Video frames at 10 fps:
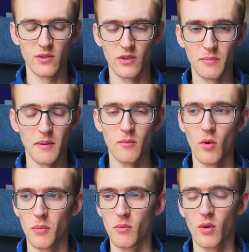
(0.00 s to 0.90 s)
so it was a bit
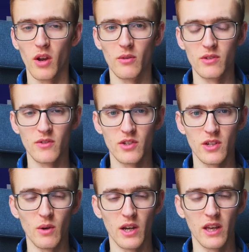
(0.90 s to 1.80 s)
warmer than what I was
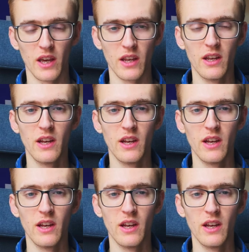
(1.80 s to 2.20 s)
originally working in.